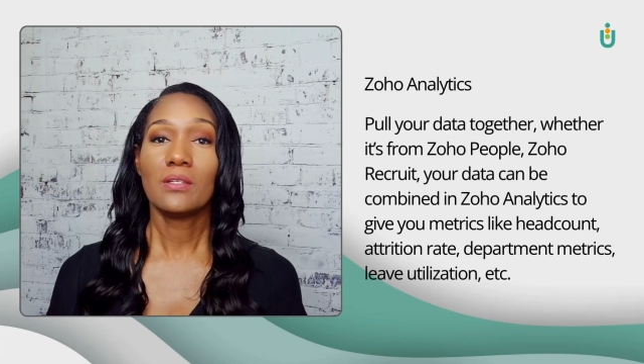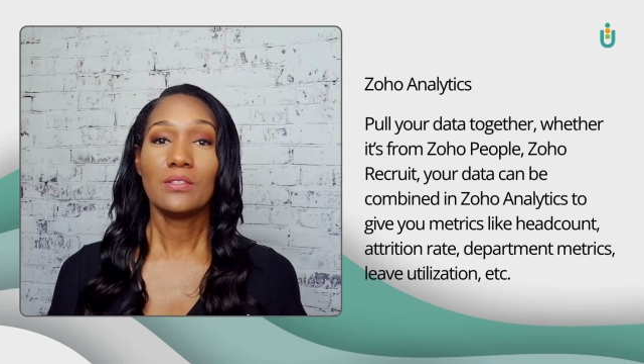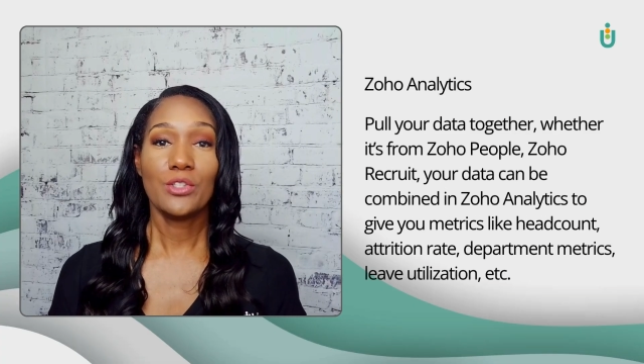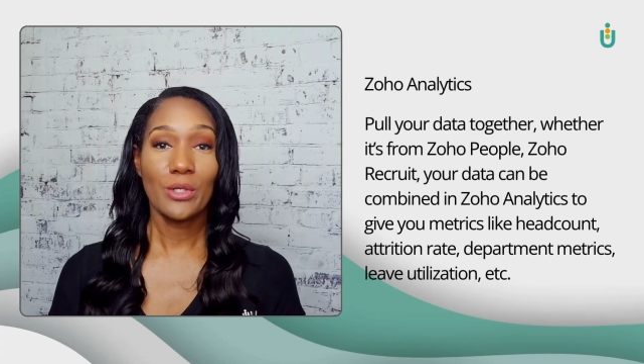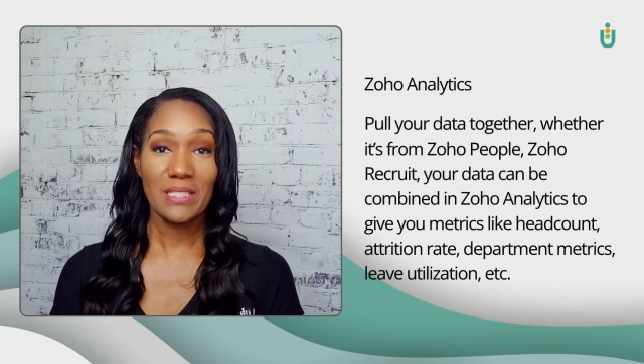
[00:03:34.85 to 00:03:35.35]

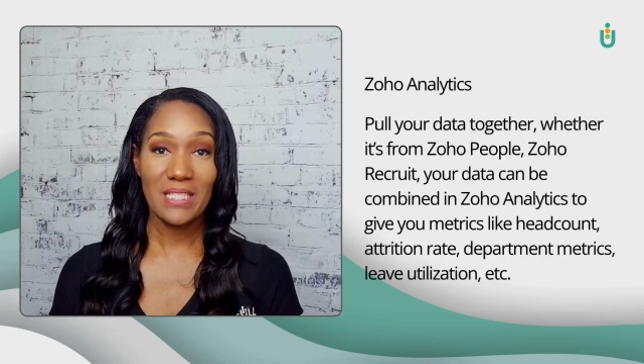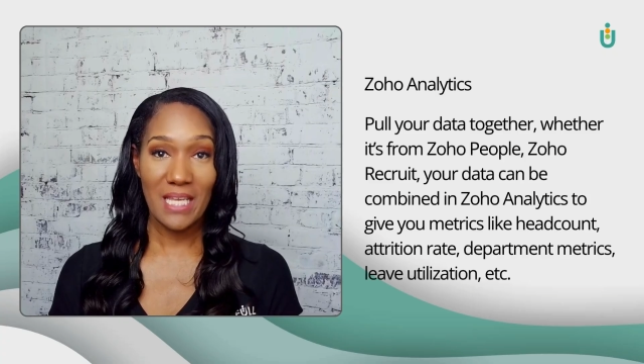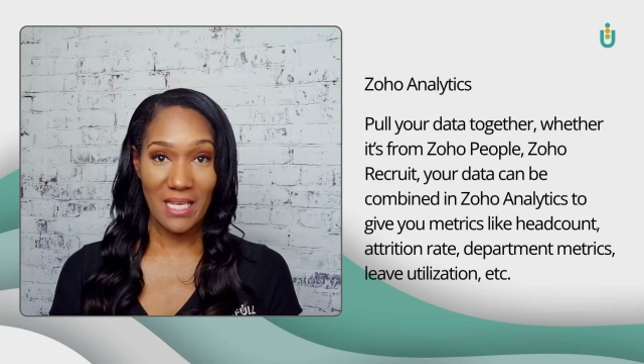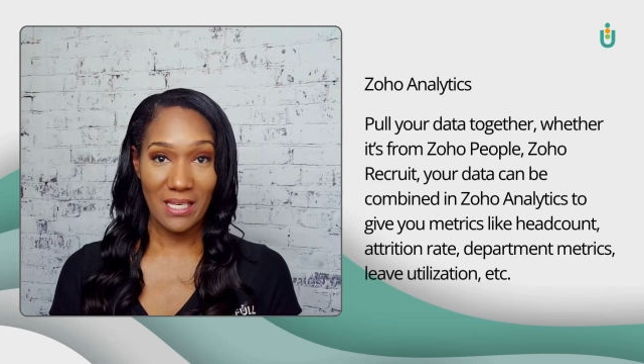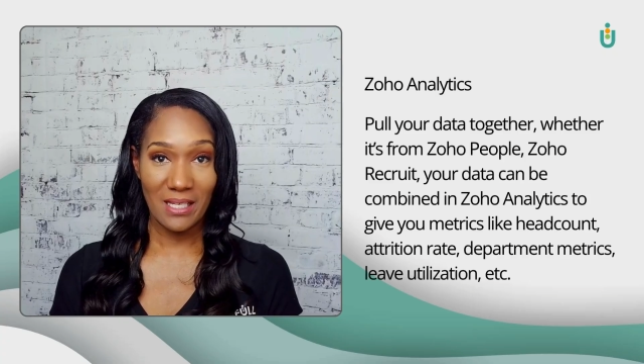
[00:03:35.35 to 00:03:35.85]
your
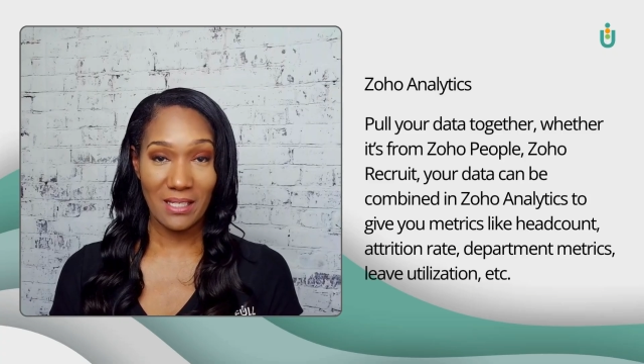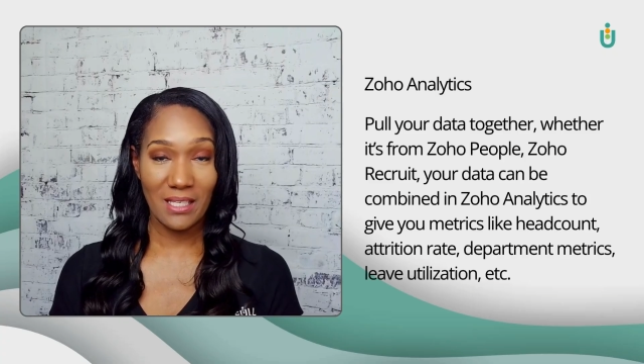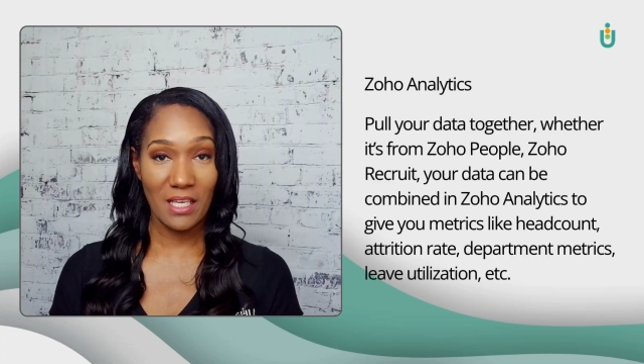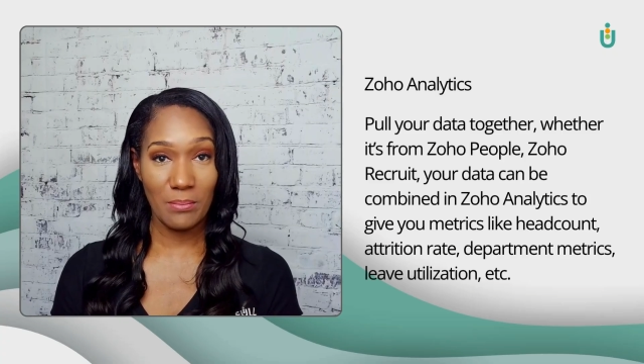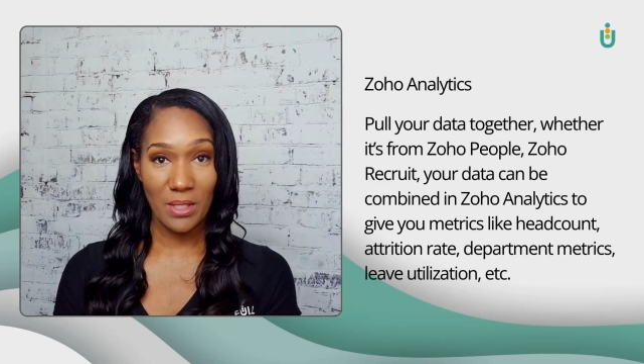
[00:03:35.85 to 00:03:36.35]
data
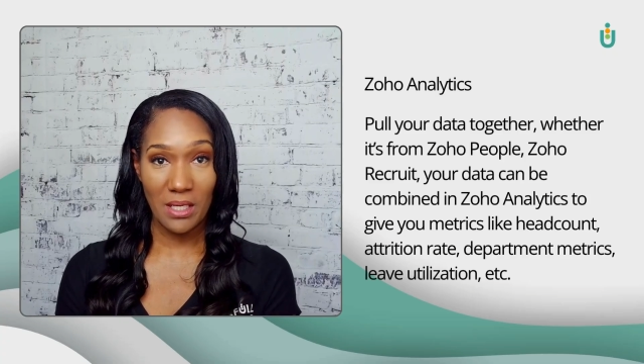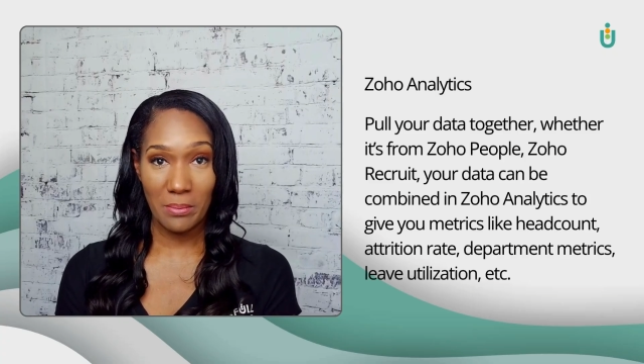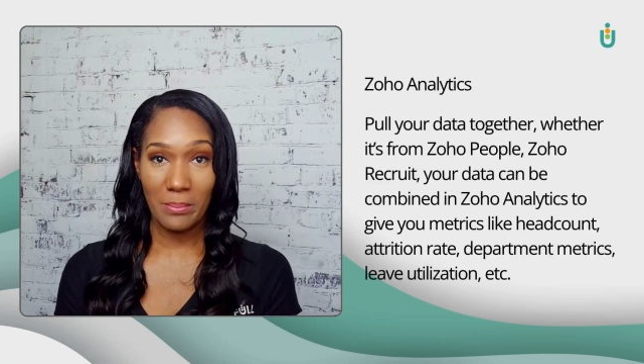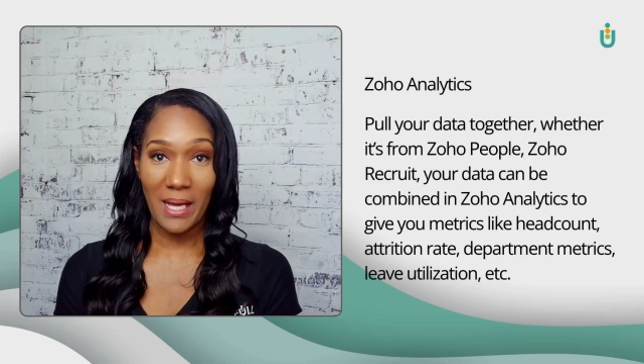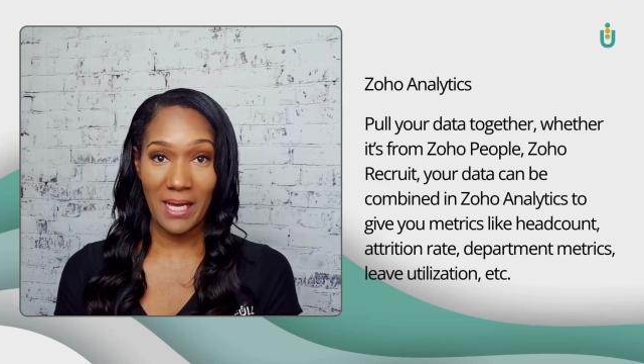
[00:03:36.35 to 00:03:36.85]
can be
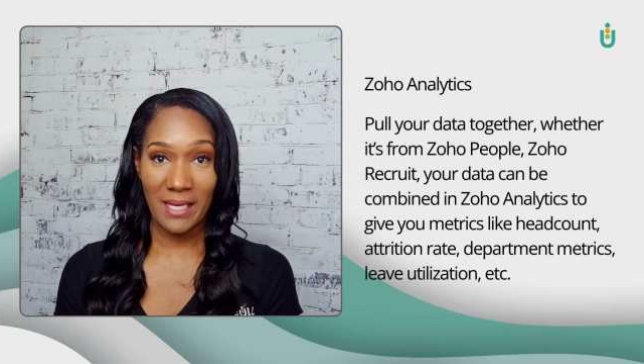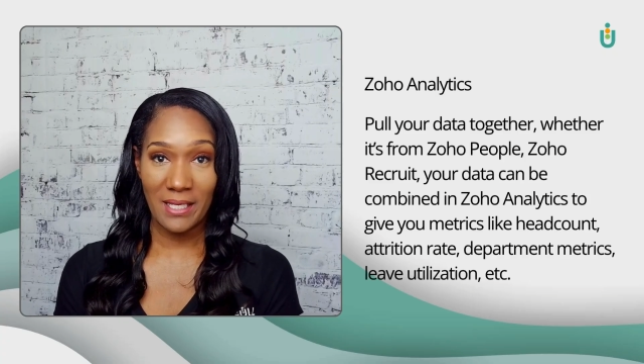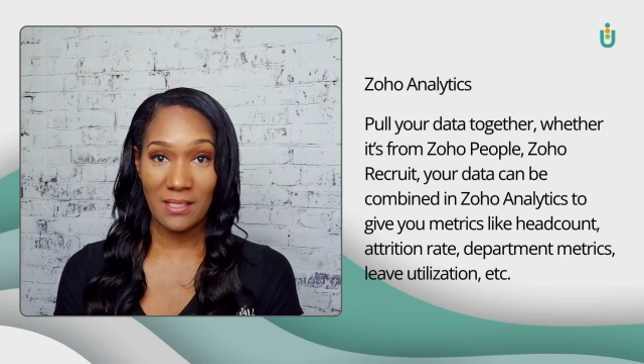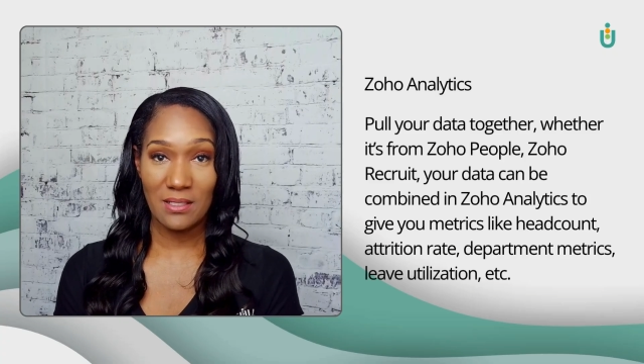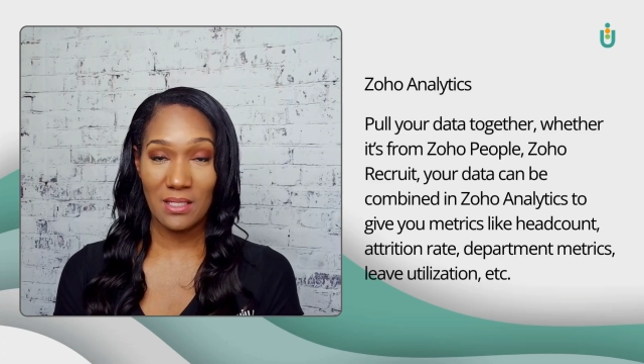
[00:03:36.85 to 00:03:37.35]

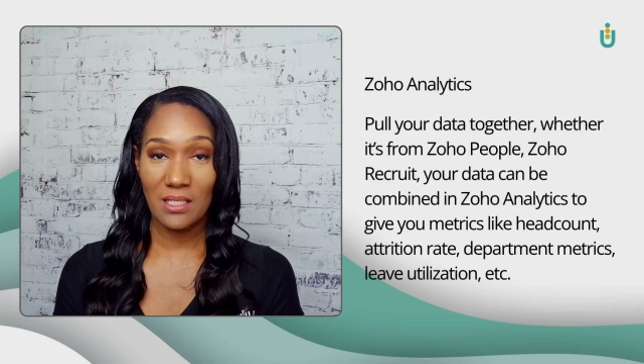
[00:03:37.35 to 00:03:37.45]
combined